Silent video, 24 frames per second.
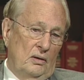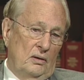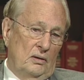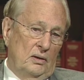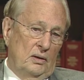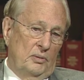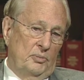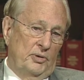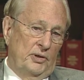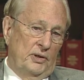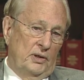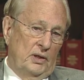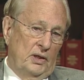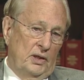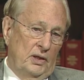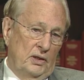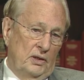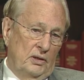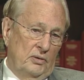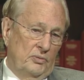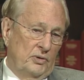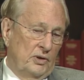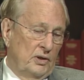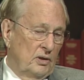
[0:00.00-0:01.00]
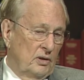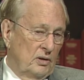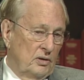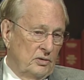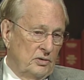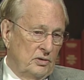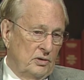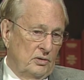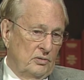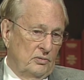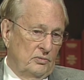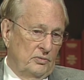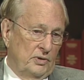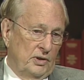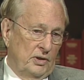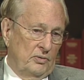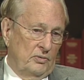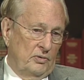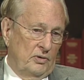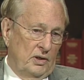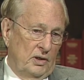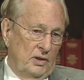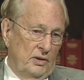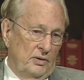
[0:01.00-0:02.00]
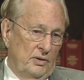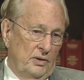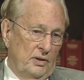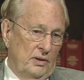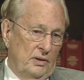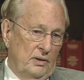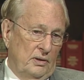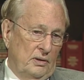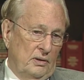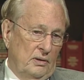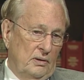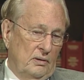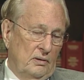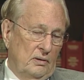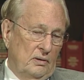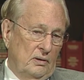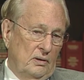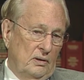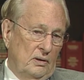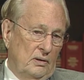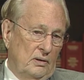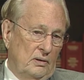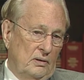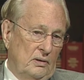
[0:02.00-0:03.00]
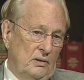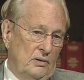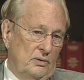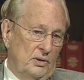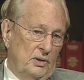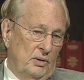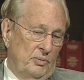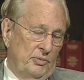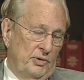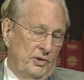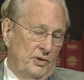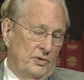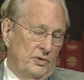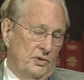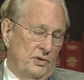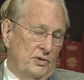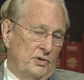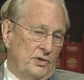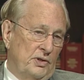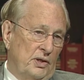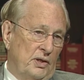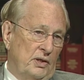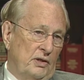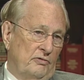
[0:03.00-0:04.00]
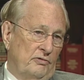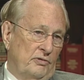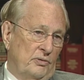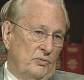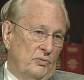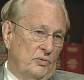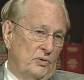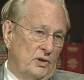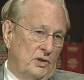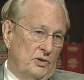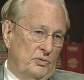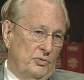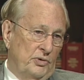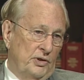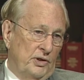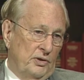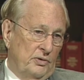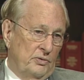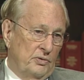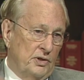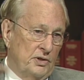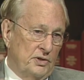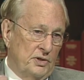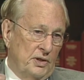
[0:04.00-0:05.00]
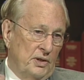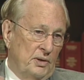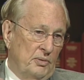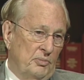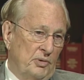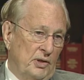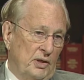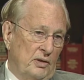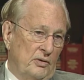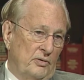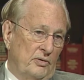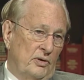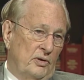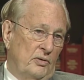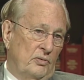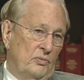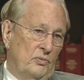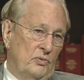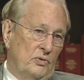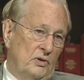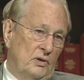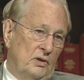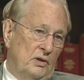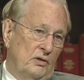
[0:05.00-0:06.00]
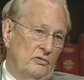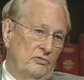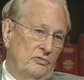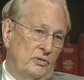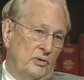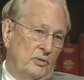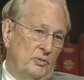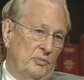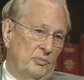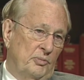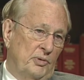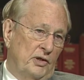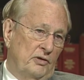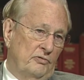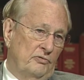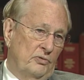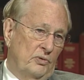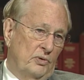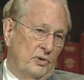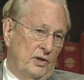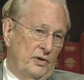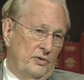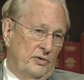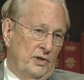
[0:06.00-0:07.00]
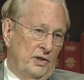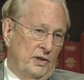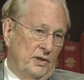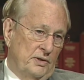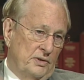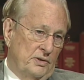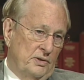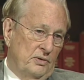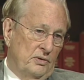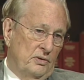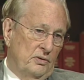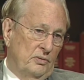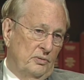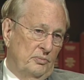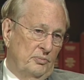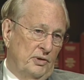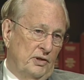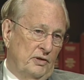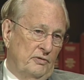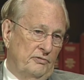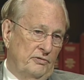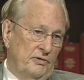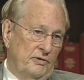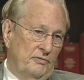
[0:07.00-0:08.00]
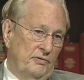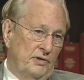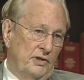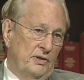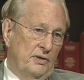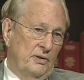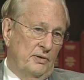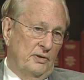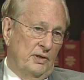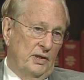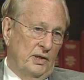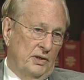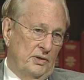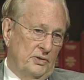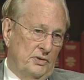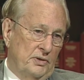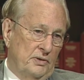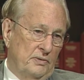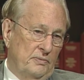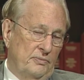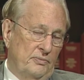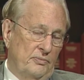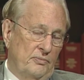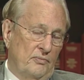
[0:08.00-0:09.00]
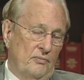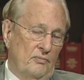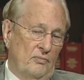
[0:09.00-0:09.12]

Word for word: A little bit later, we also require that in some of these incentive awards, we increase the amount of the award from about 40,000 to about 50,000.